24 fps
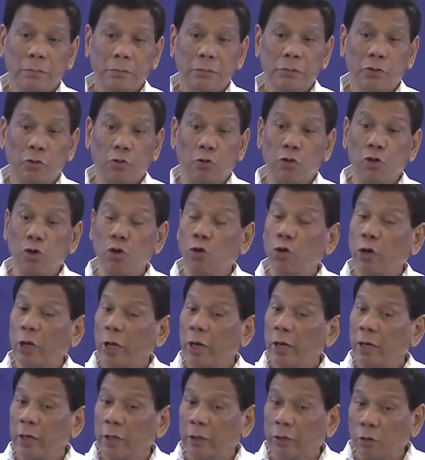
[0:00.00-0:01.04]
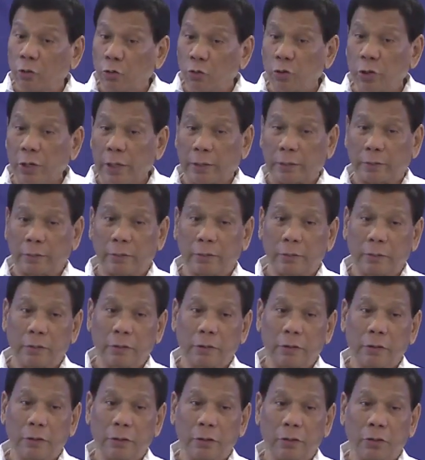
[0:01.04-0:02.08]
So you cannot do that.
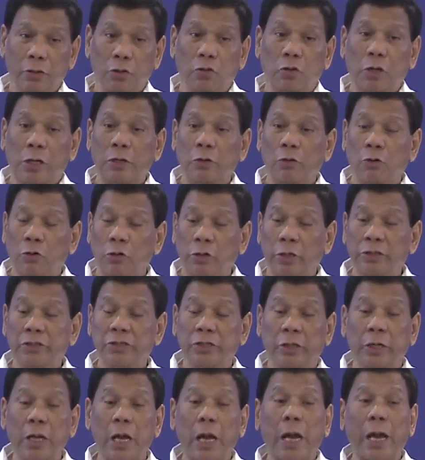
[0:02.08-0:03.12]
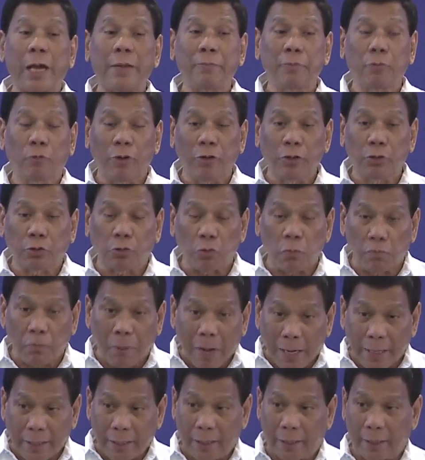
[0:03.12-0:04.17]
You can only say, I'm going to
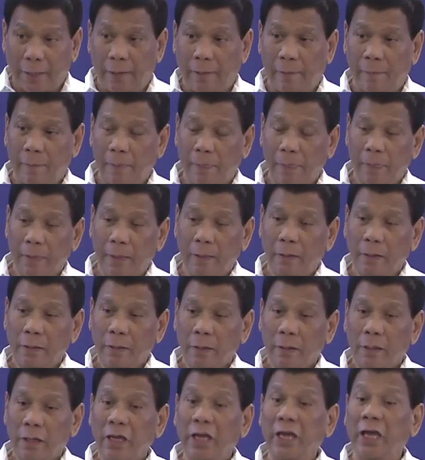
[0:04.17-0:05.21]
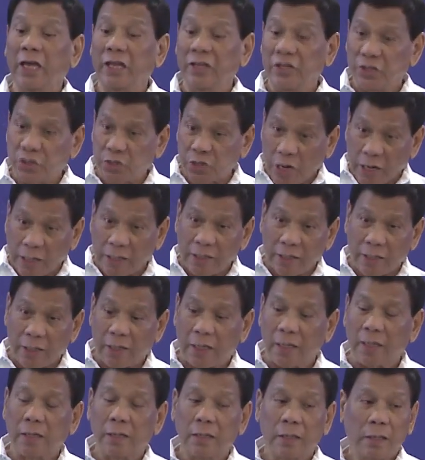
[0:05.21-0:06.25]
buy in
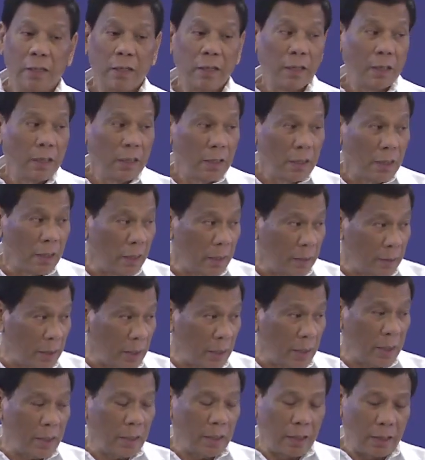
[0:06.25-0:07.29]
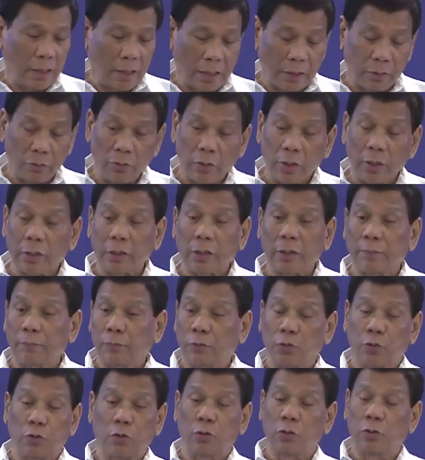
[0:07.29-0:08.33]
China, and I do not
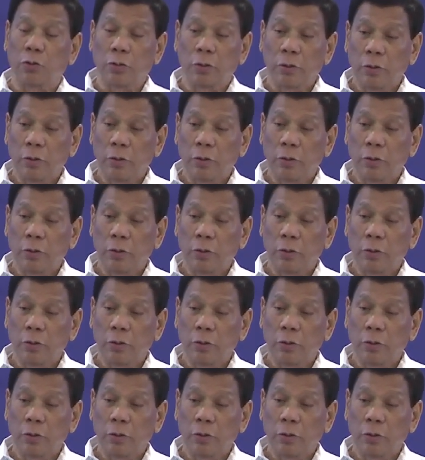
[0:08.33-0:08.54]
have to